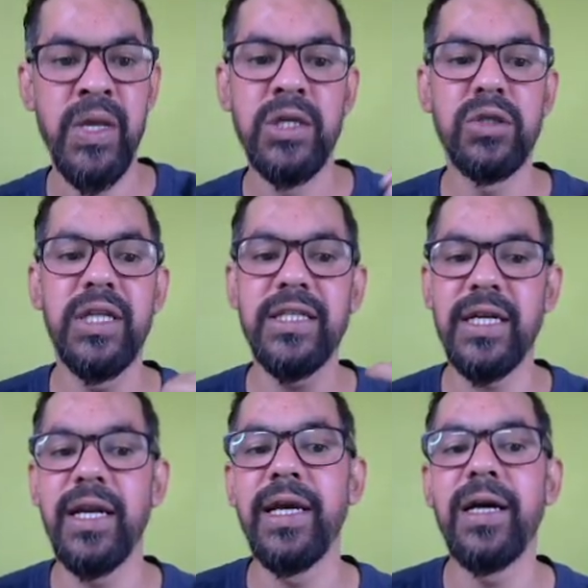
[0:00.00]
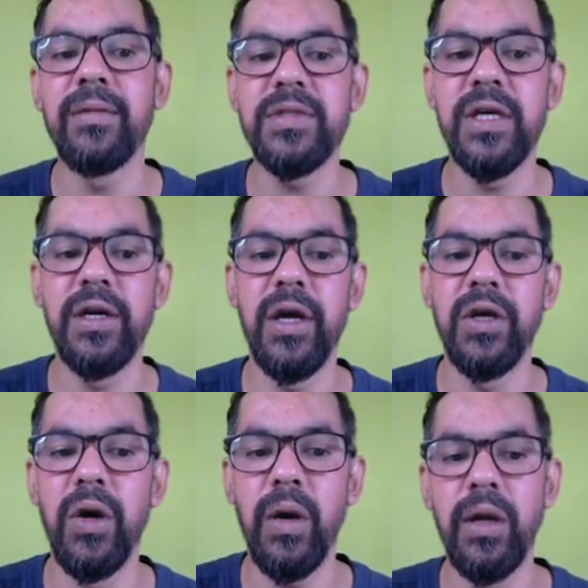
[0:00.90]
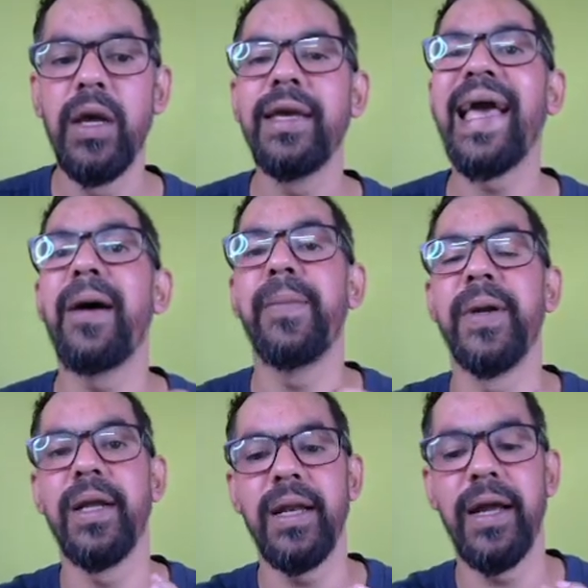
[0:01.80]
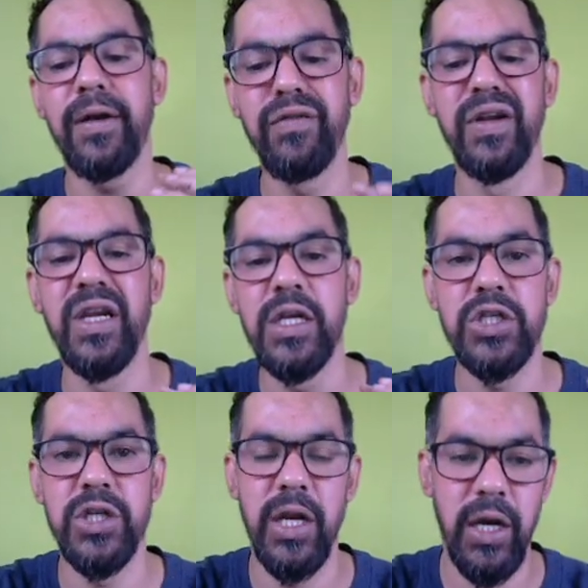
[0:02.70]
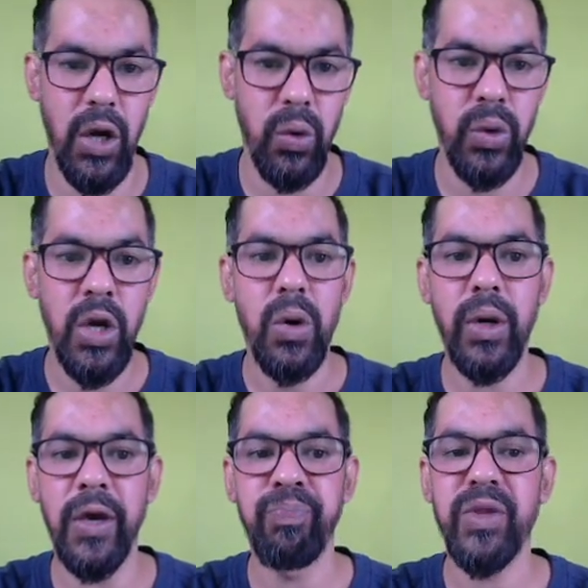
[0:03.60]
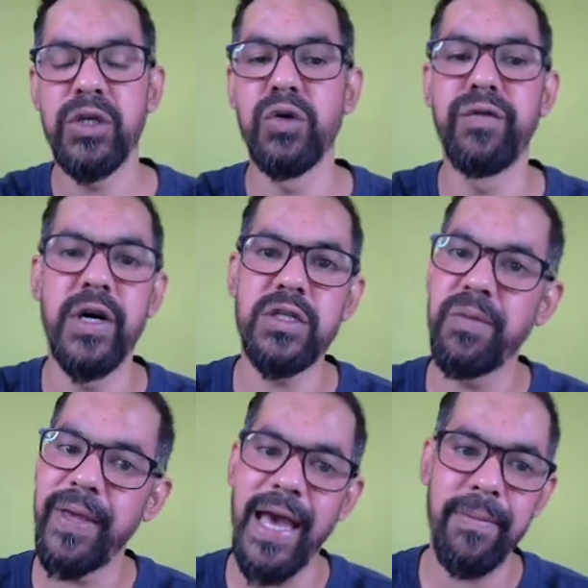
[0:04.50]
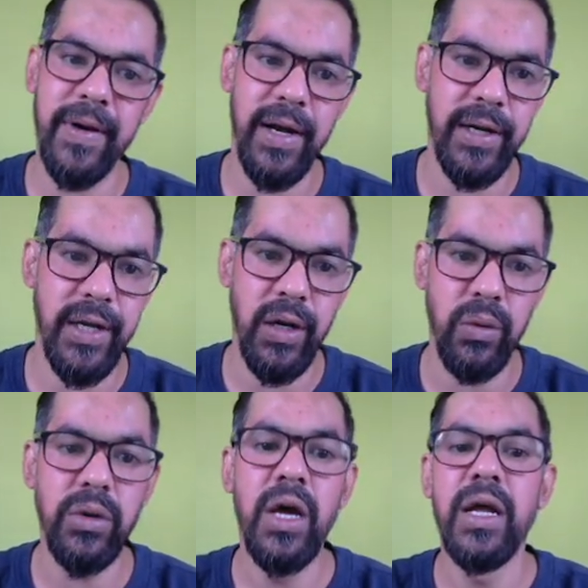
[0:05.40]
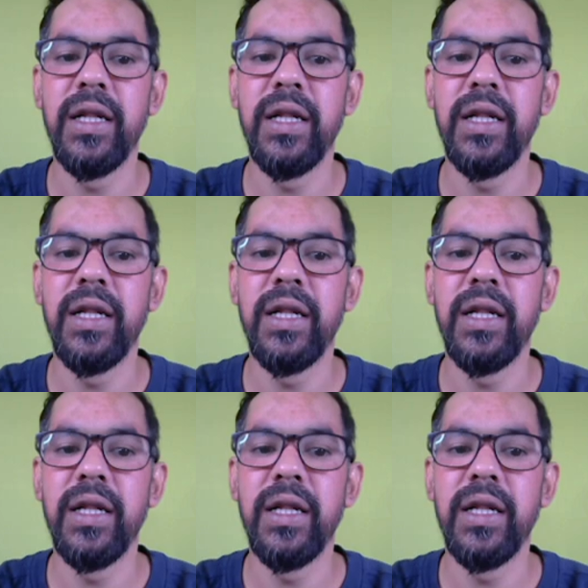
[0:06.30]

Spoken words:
So they generally comes under your capital and financial account. Okay, so first we have current account.